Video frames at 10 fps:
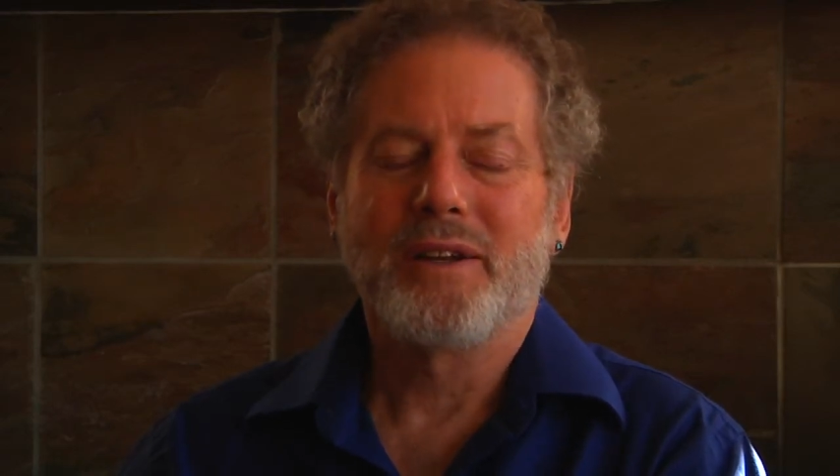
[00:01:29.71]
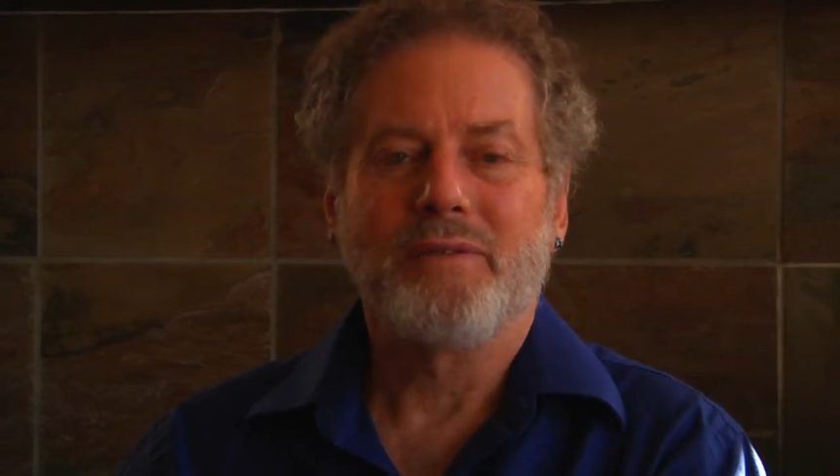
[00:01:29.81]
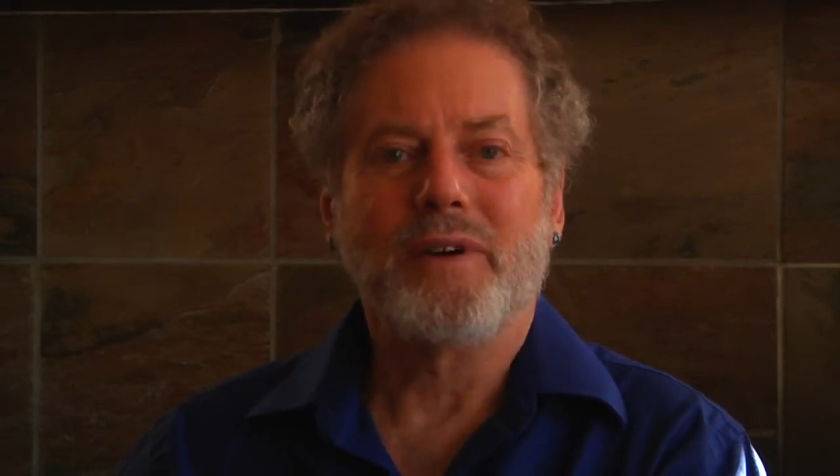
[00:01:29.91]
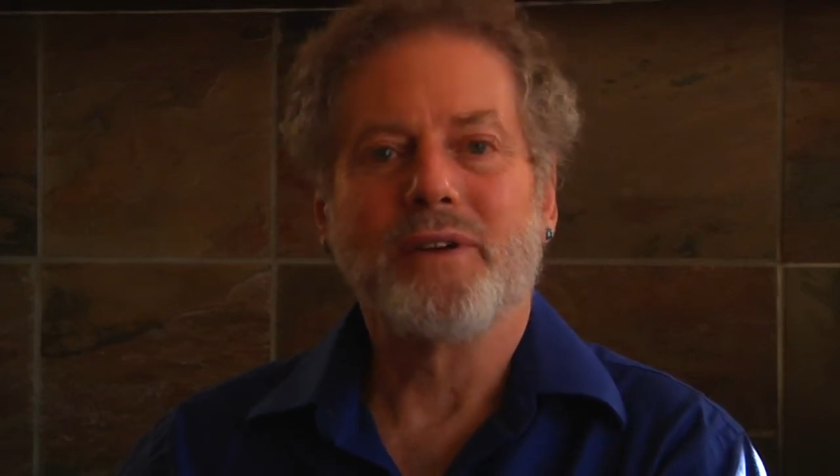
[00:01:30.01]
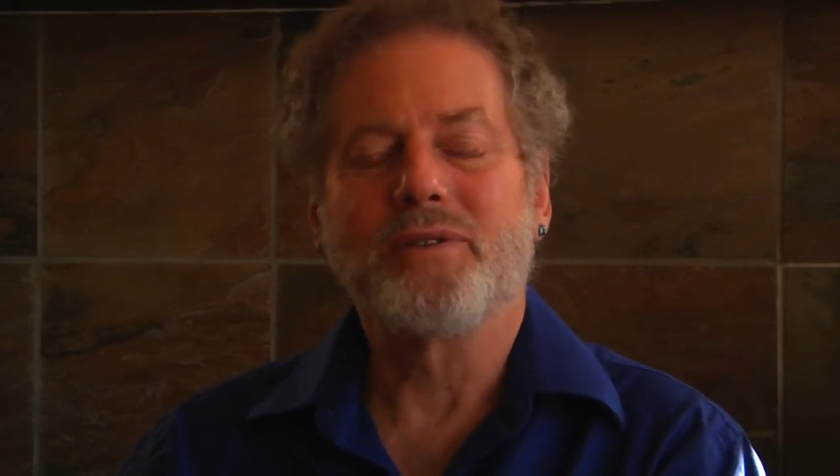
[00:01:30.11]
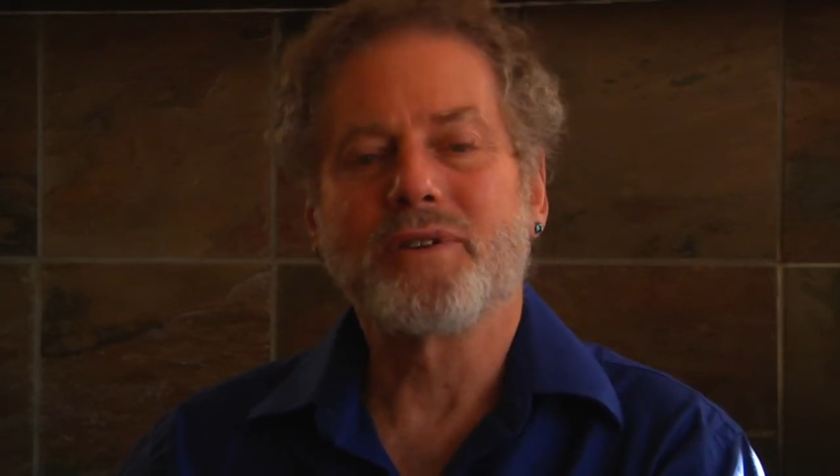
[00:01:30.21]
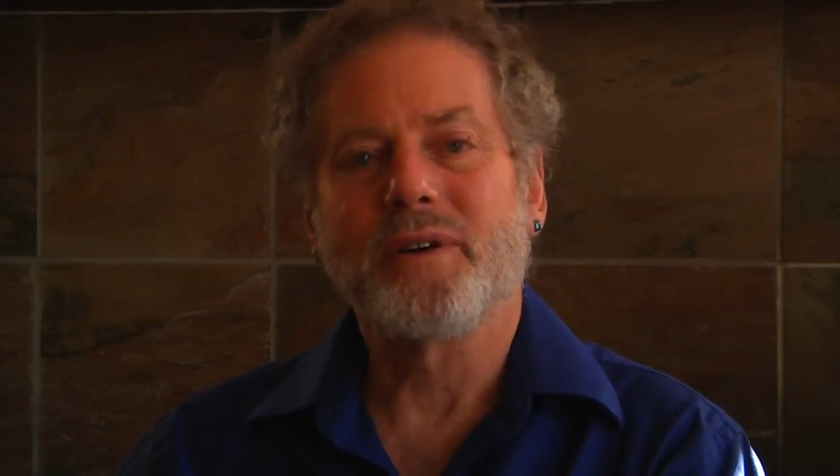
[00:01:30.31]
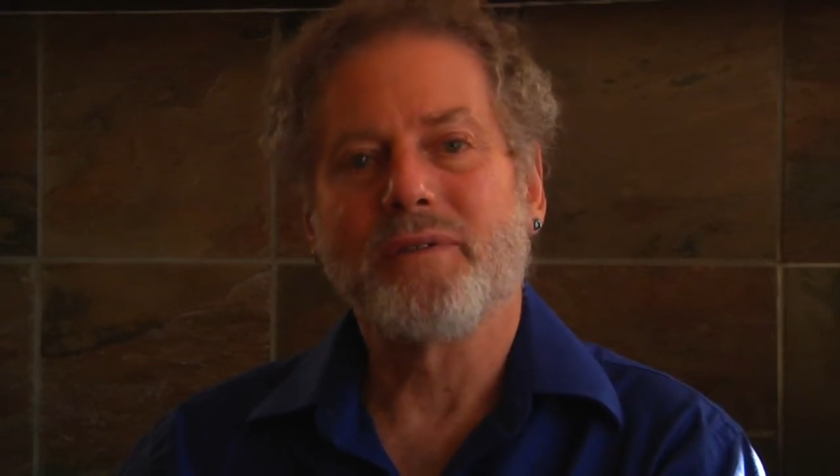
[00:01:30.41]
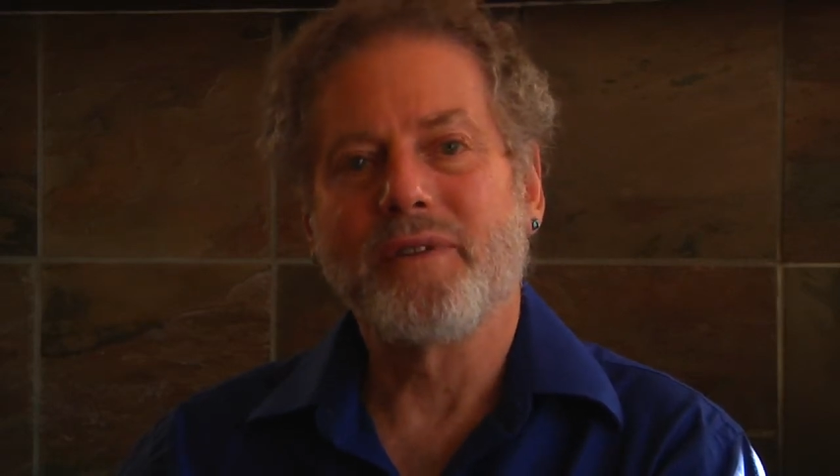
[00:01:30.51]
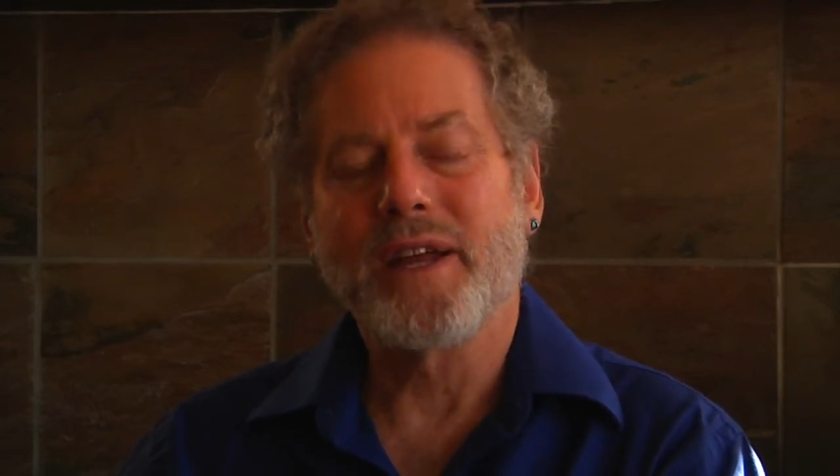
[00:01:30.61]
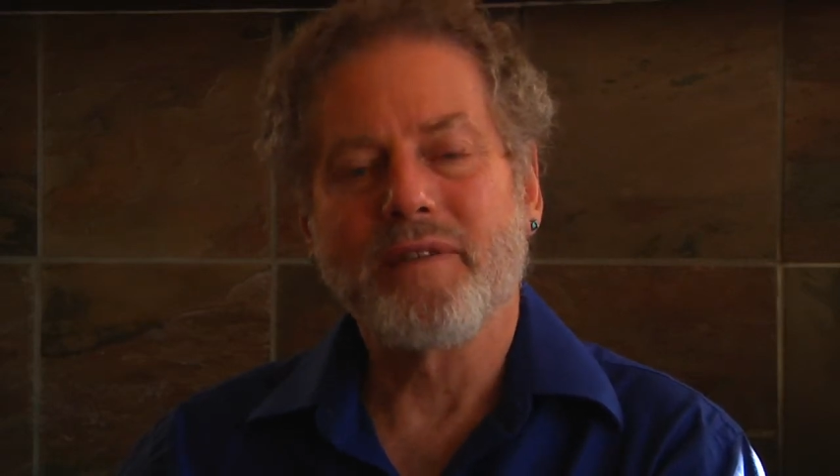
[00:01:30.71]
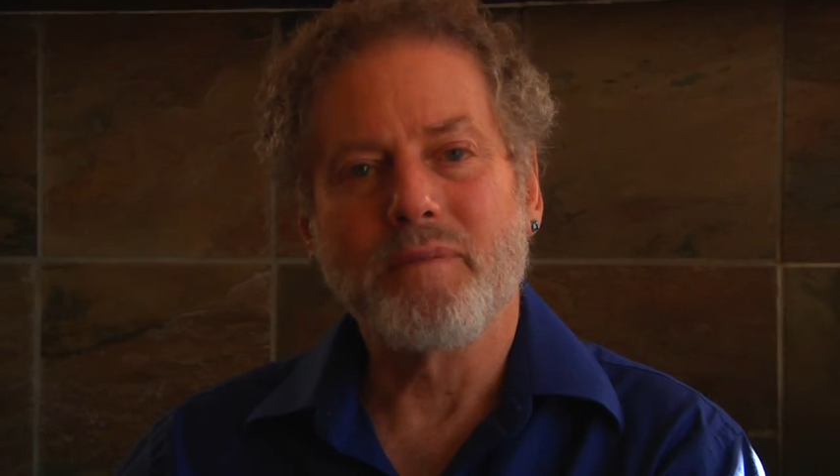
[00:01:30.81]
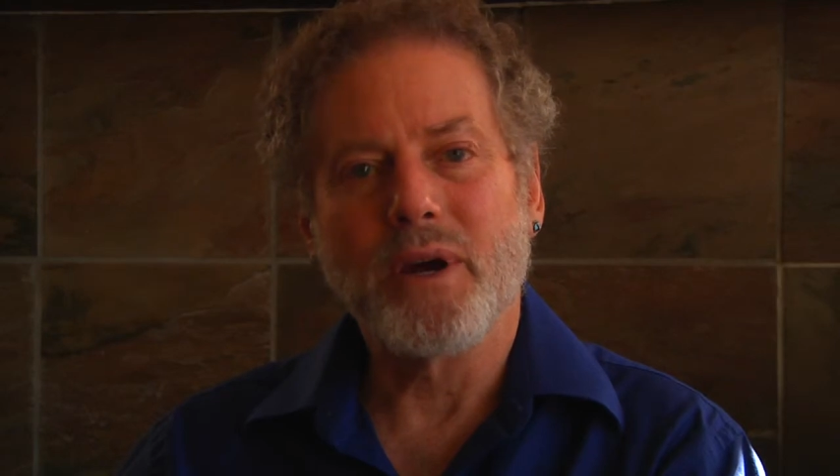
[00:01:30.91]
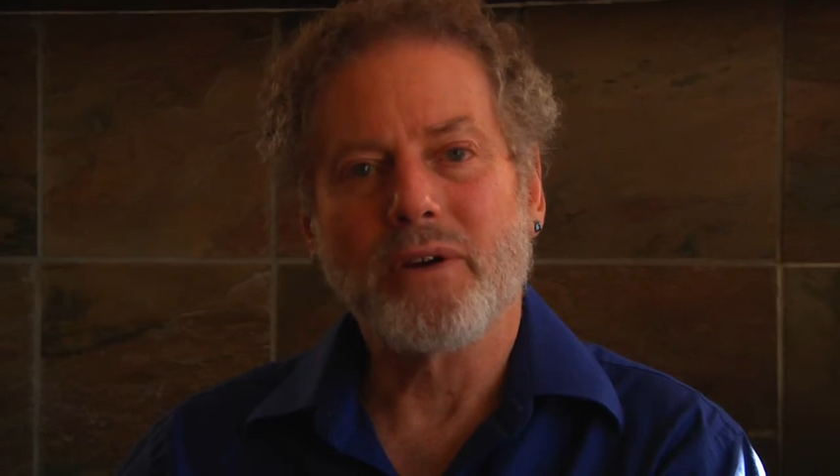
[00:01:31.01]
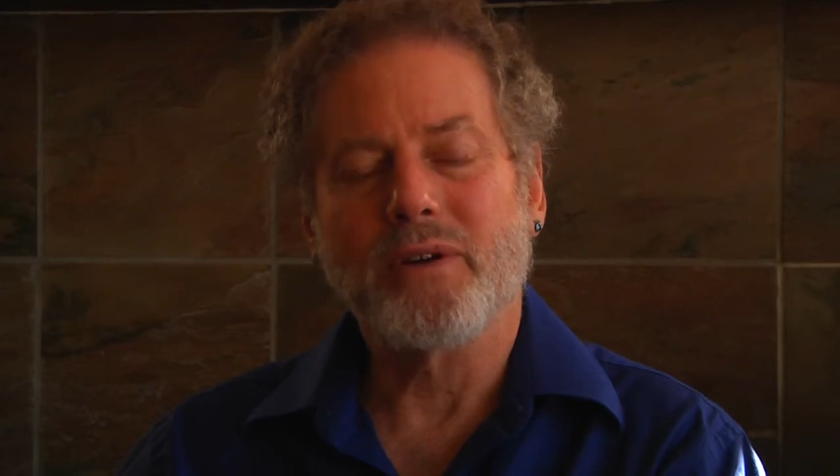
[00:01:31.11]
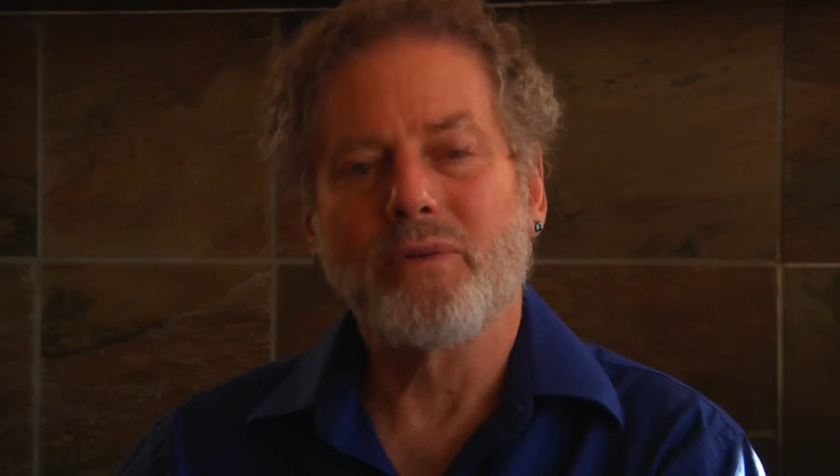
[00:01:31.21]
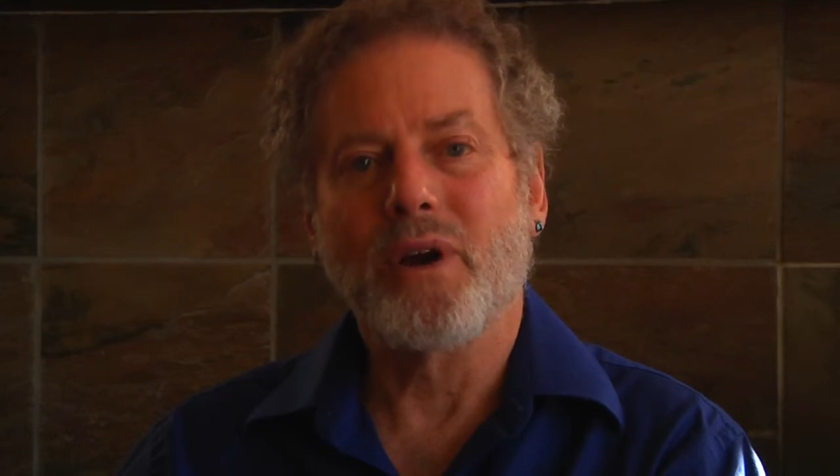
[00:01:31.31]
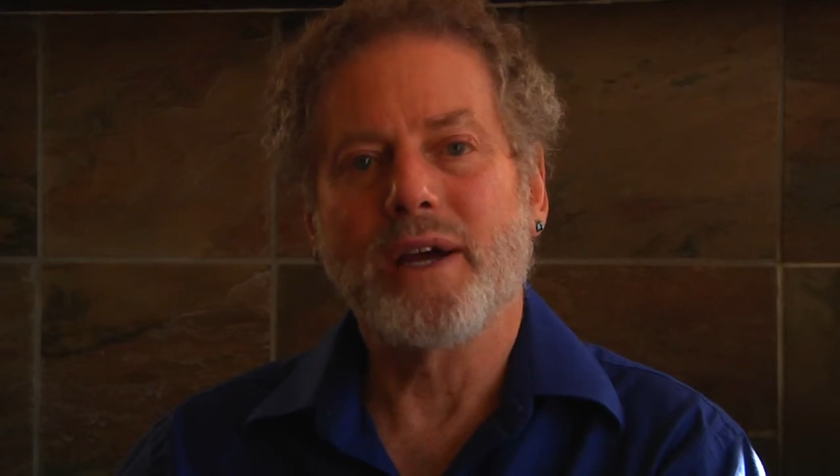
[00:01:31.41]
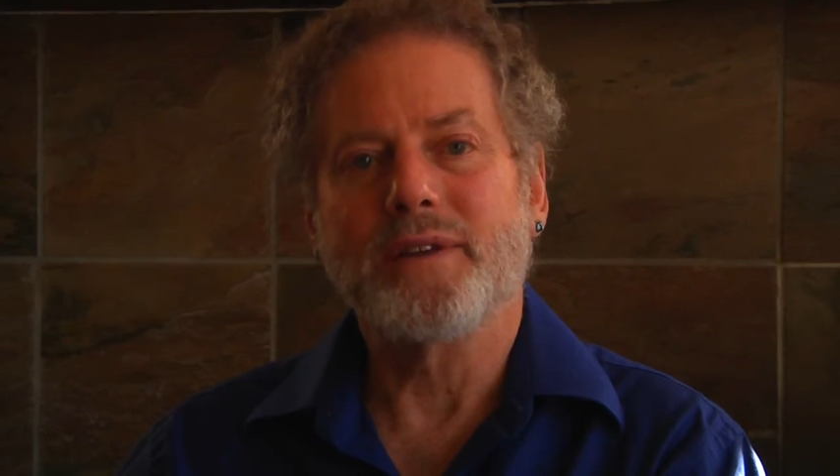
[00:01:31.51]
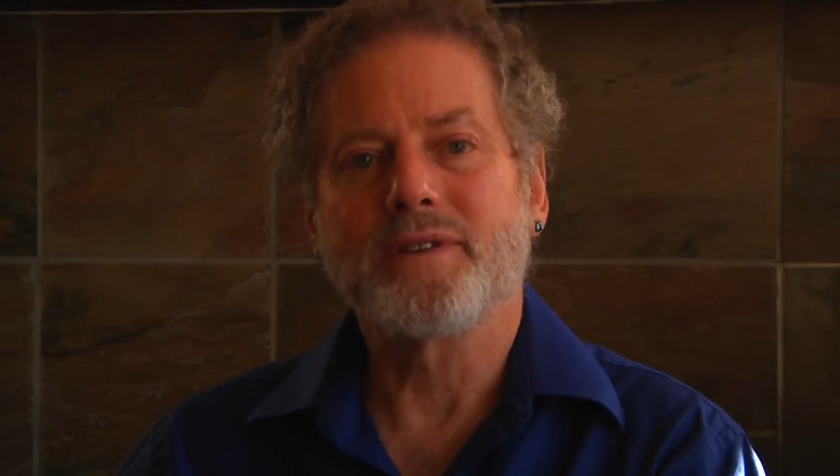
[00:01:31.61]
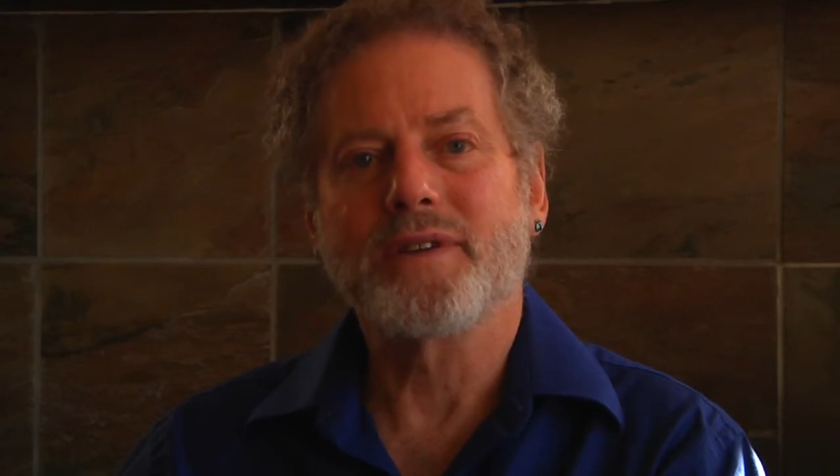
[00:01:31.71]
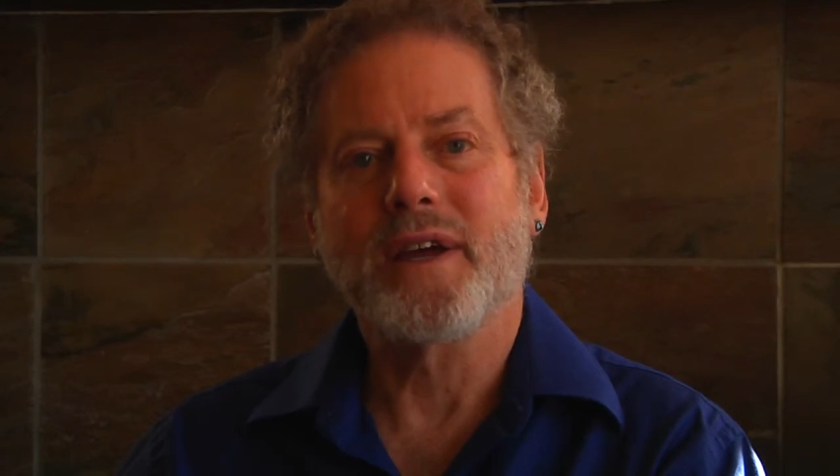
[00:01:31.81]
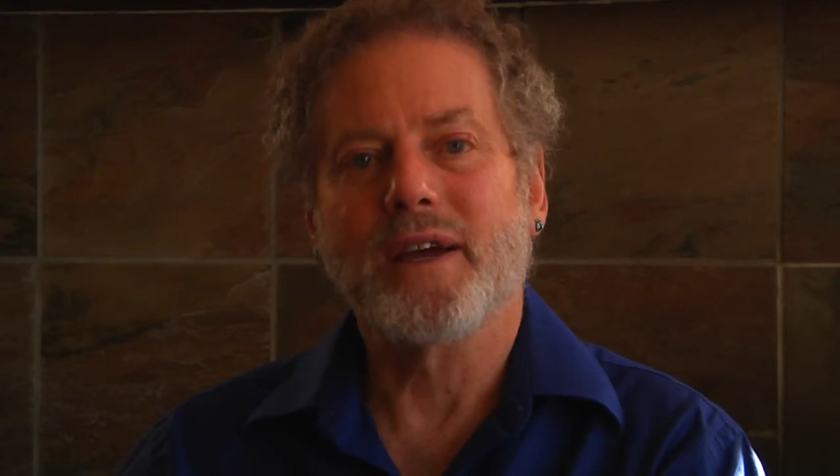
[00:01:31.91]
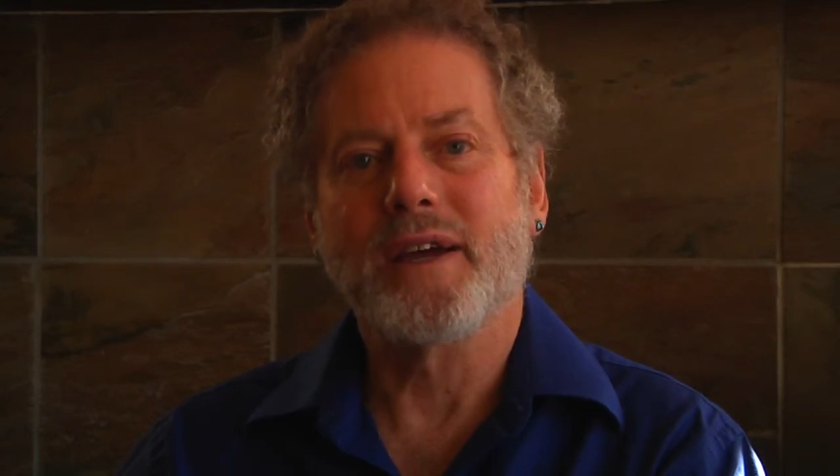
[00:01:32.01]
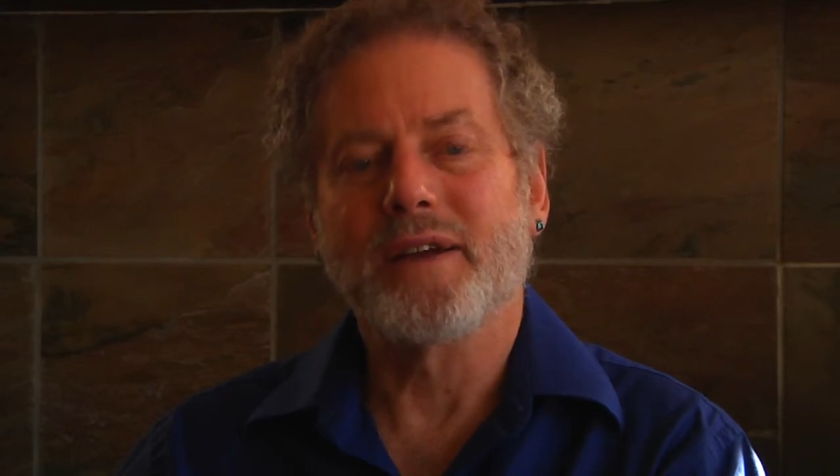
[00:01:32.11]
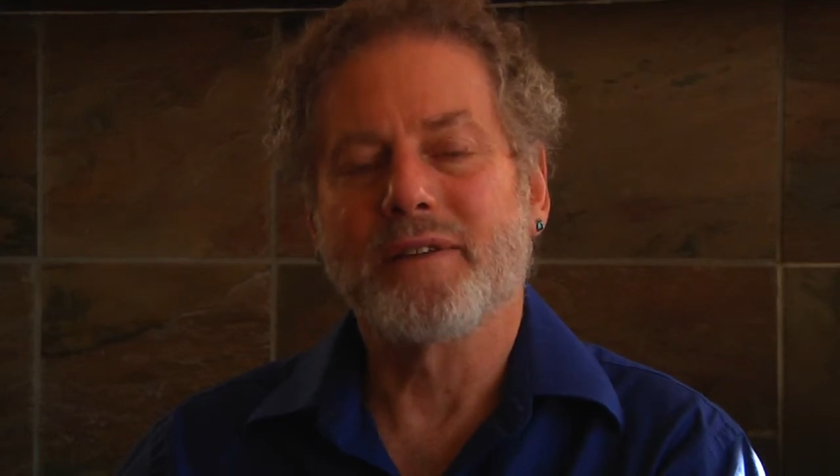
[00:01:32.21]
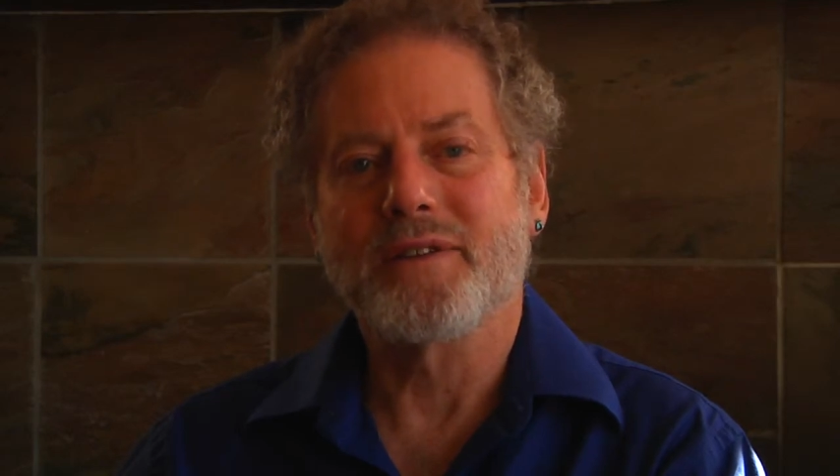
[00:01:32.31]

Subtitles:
defenders of Native American rights and